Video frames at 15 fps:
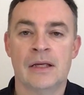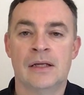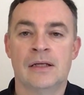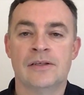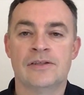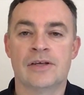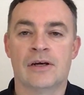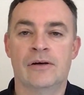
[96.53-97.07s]

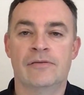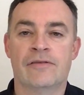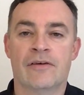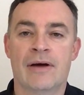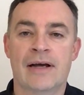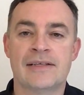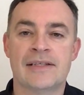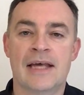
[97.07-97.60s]
So
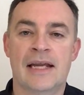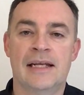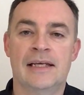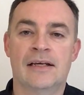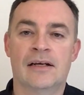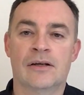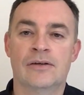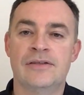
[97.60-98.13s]
for us, that
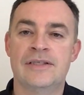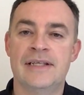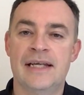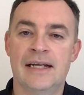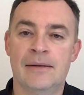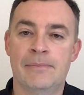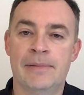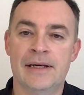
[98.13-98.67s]
includes
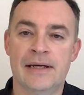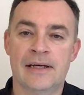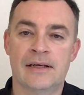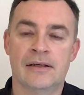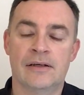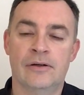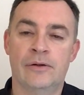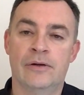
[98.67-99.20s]
Nillumbik,
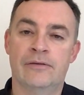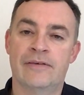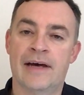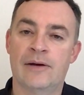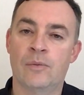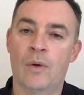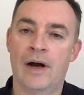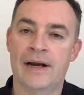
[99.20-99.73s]
who have
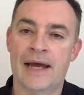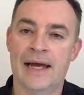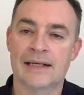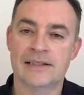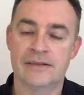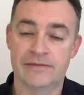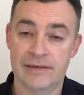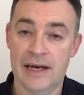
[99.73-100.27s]
had 1
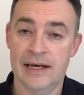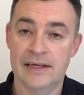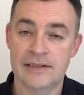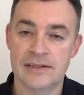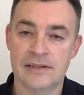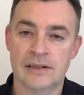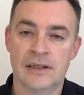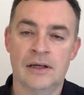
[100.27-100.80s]
active
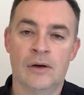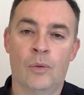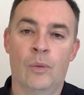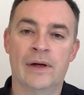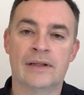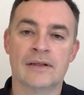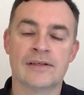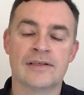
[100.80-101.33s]
case,
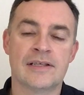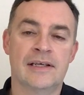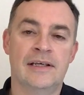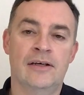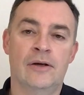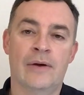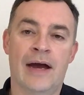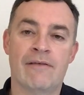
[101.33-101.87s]
Whittlesea,
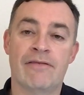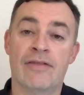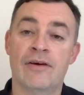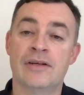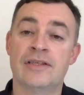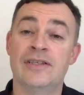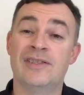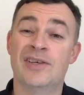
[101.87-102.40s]
who have
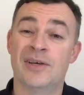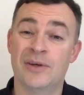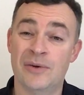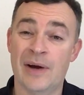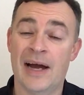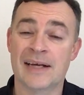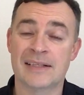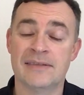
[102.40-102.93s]

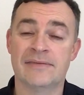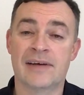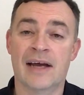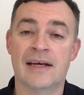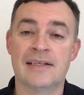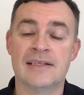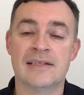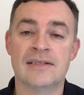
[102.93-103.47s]
32 active
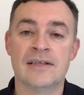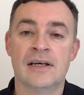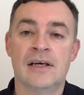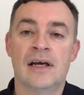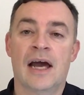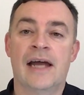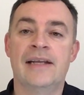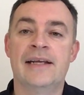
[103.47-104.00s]
cases,
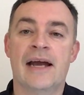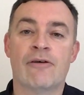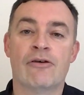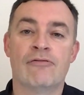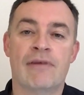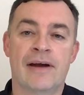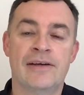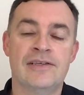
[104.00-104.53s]
and
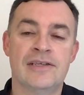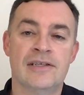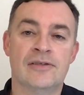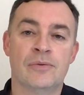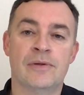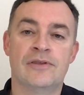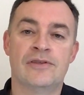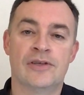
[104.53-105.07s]
Yarra
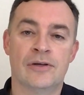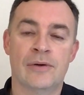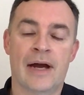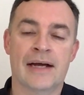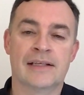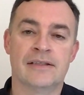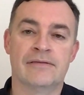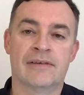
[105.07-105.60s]
Ranges with 2
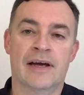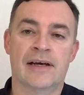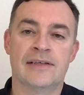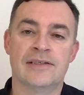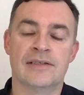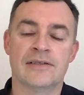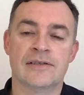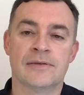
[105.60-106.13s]
active
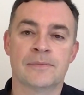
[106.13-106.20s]
cases.